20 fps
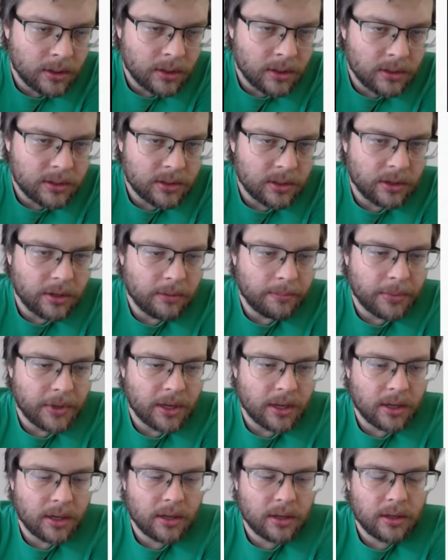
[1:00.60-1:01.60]
So the
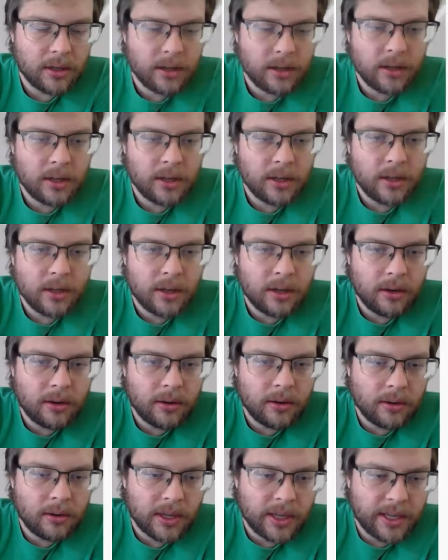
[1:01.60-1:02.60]
ball
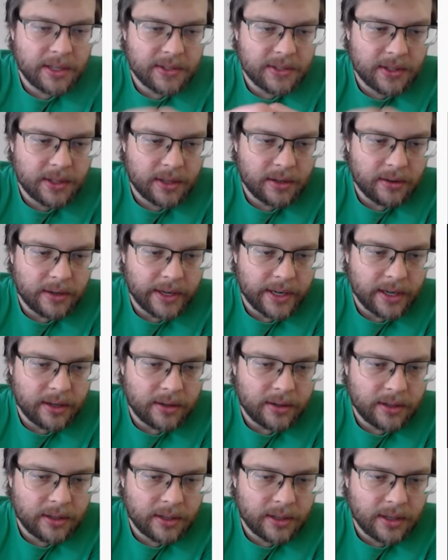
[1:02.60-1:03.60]
hits the ground